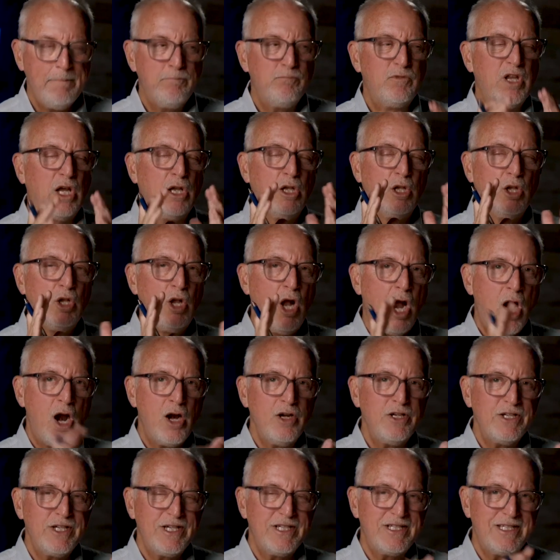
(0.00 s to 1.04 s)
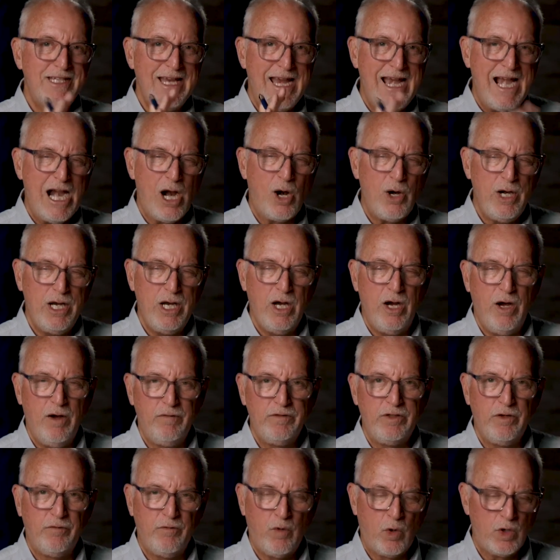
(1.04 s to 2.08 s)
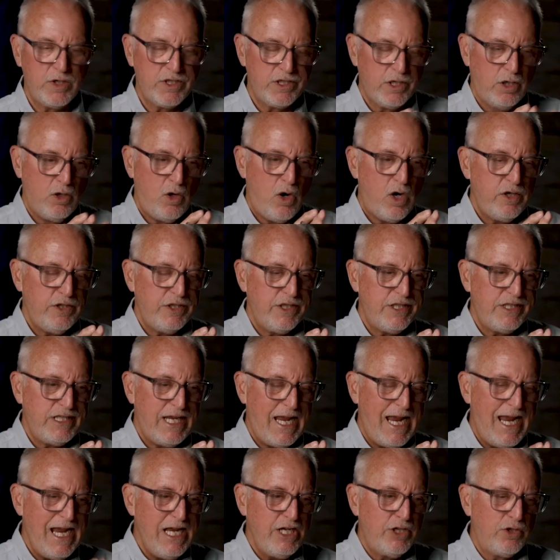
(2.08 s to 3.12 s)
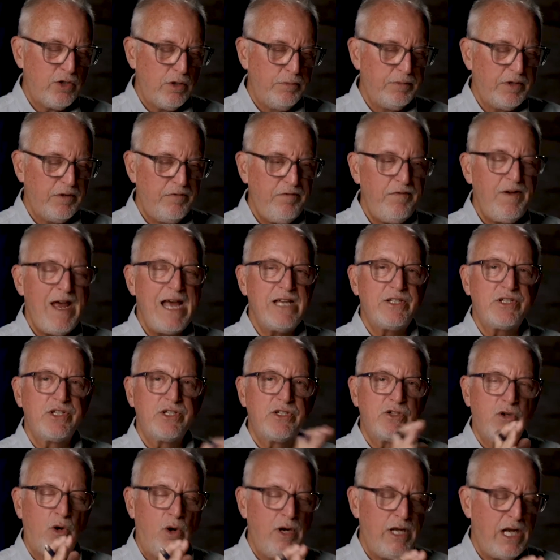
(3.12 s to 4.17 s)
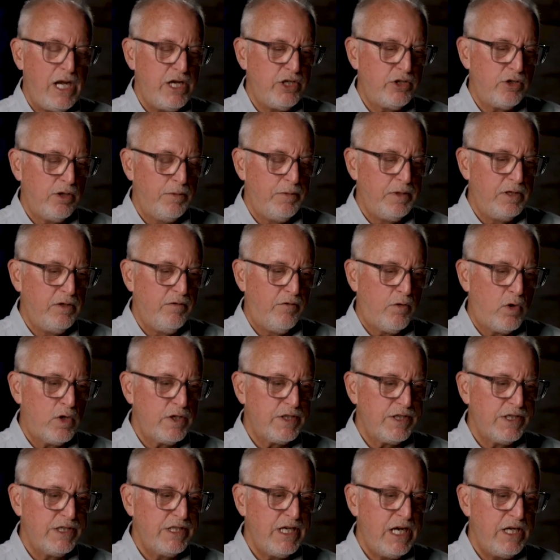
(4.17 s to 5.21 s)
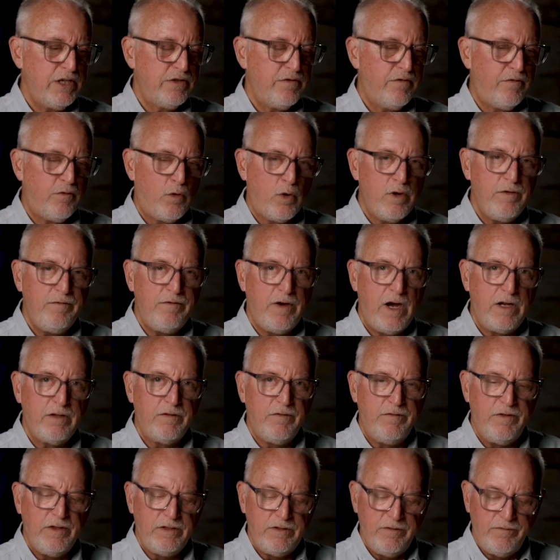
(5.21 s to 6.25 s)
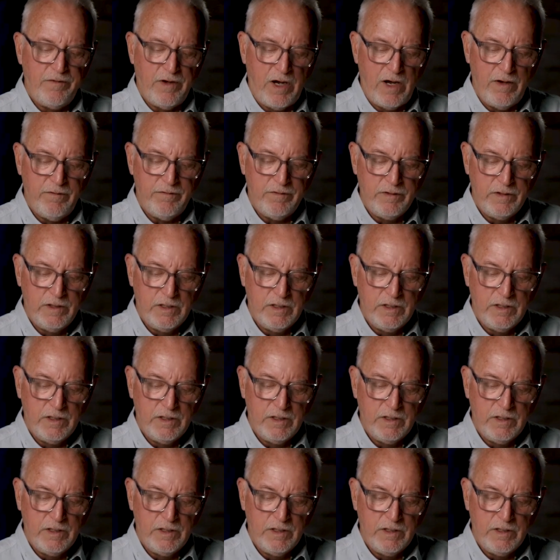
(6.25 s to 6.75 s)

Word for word: The largest area of divorce, the largest age group, the fastest growing age group of divorce is age 45 to 55.